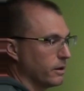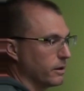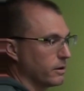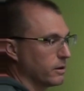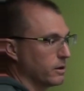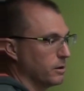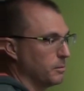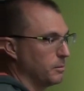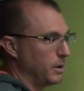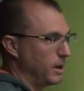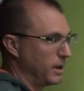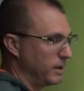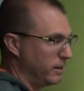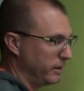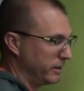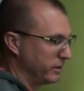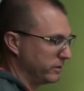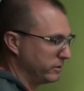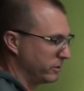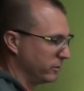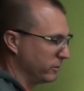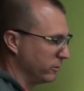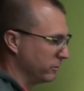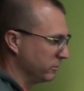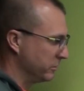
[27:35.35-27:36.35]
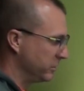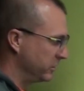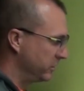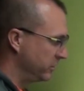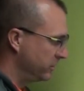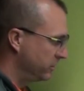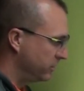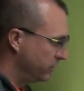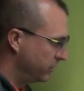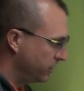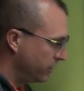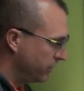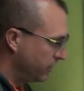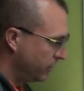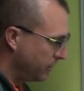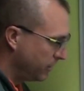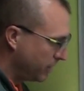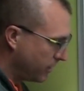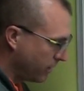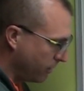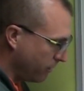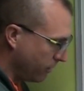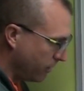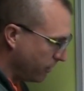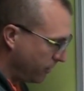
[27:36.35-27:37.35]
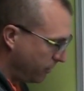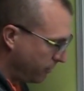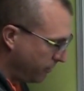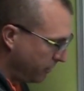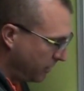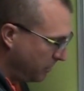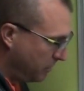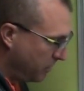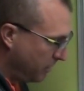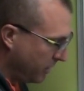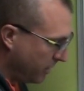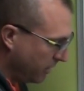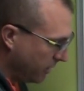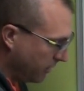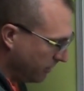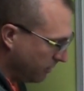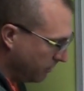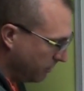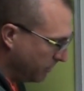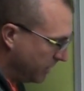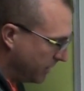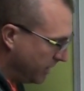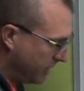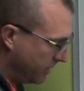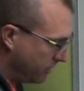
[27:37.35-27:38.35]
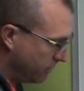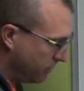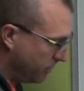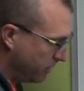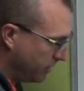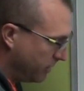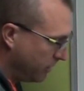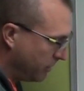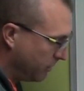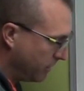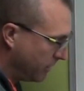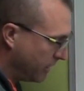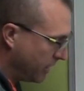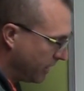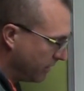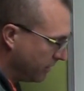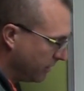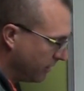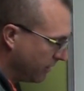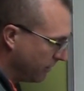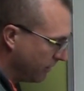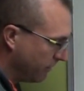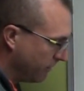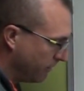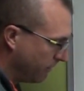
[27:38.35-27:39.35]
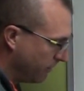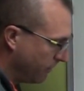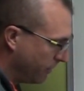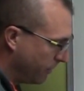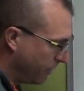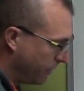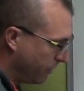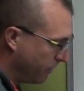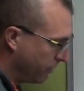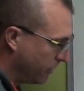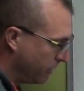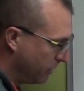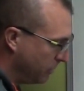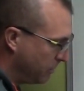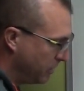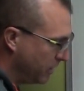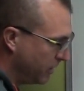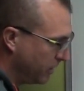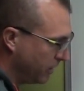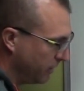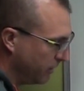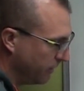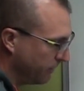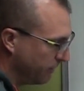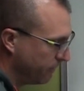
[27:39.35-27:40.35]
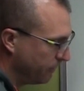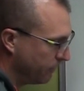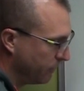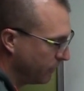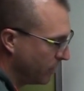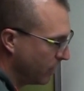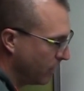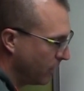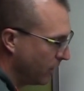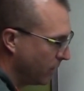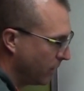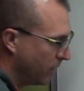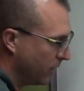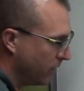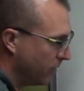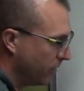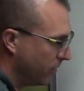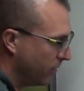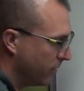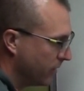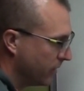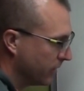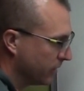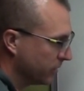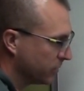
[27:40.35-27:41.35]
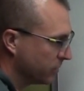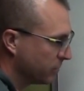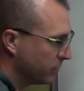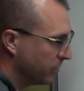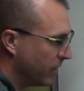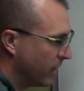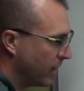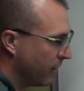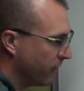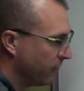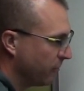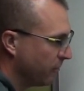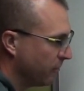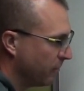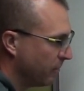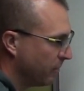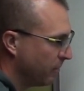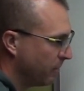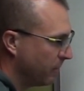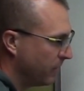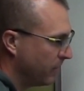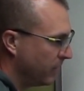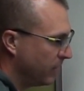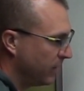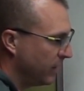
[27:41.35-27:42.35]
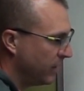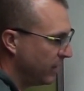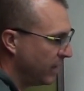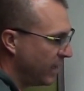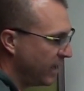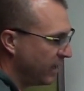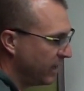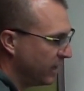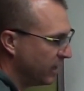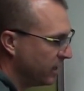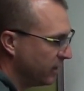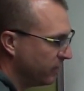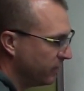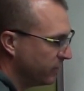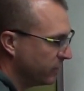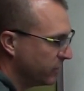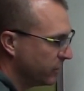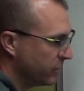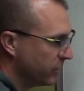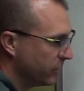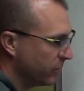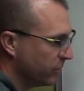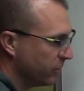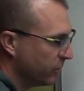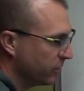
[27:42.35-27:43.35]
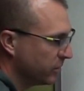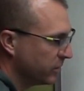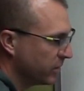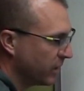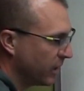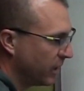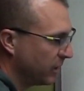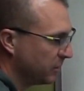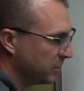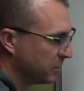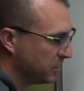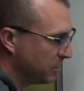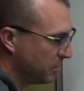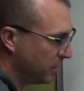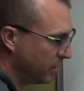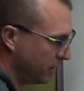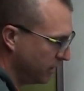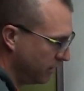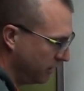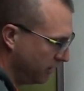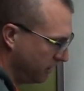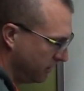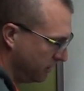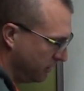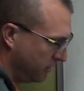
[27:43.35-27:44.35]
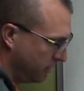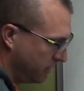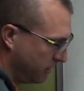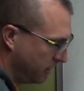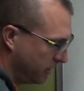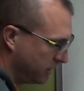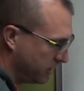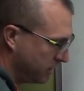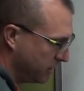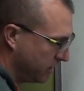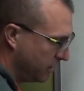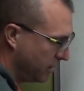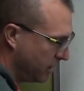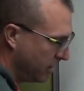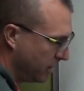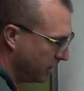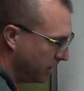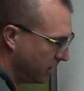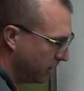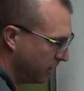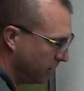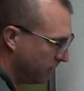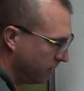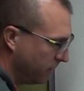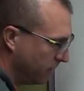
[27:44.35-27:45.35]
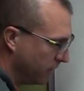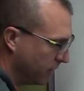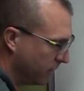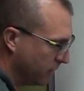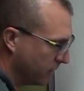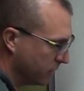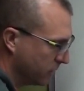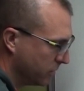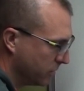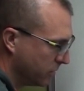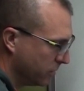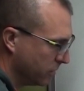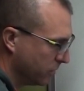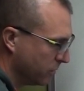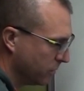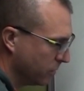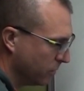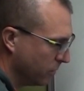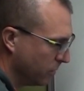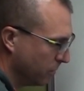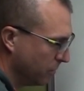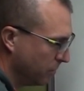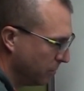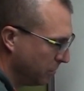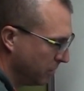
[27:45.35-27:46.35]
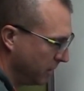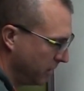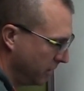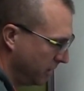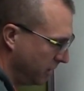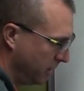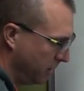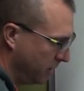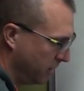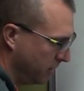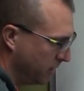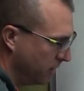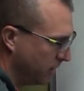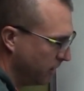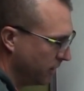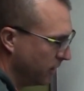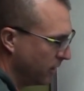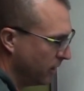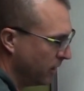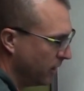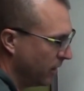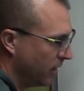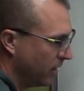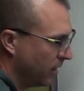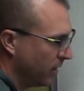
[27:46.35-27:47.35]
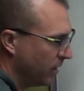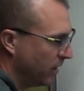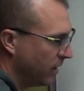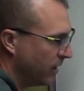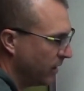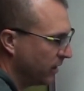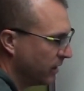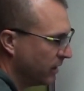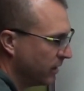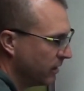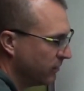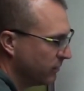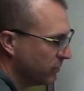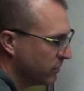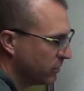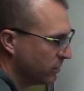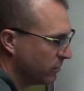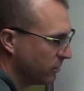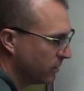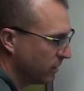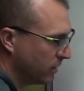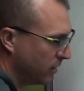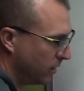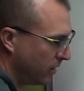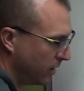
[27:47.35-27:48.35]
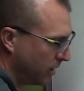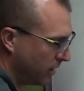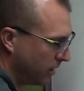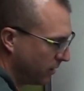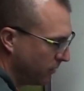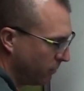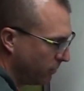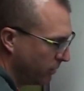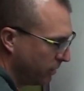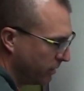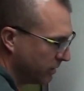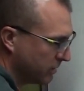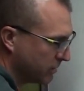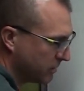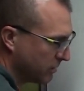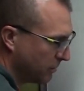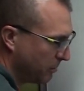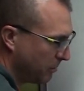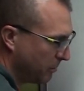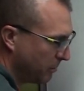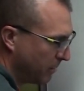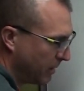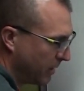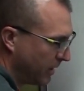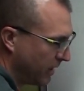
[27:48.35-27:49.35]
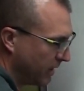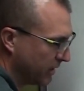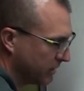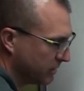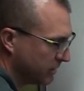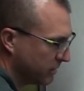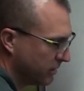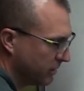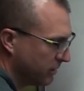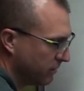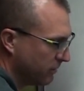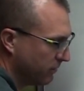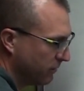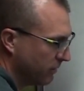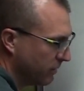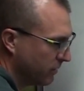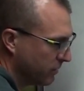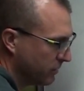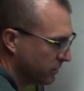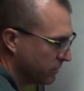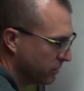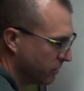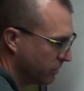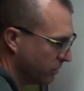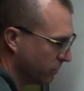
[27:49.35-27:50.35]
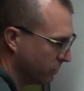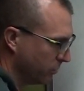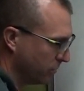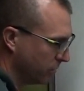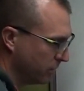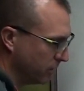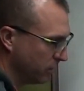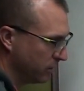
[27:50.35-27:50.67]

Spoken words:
Combine like terms. So here we go, 3p. We can't do anything with that yet. 3p. This, we have negative 2 times p. That's negative 2p. Negative 2 and a negative 1 is a positive 2.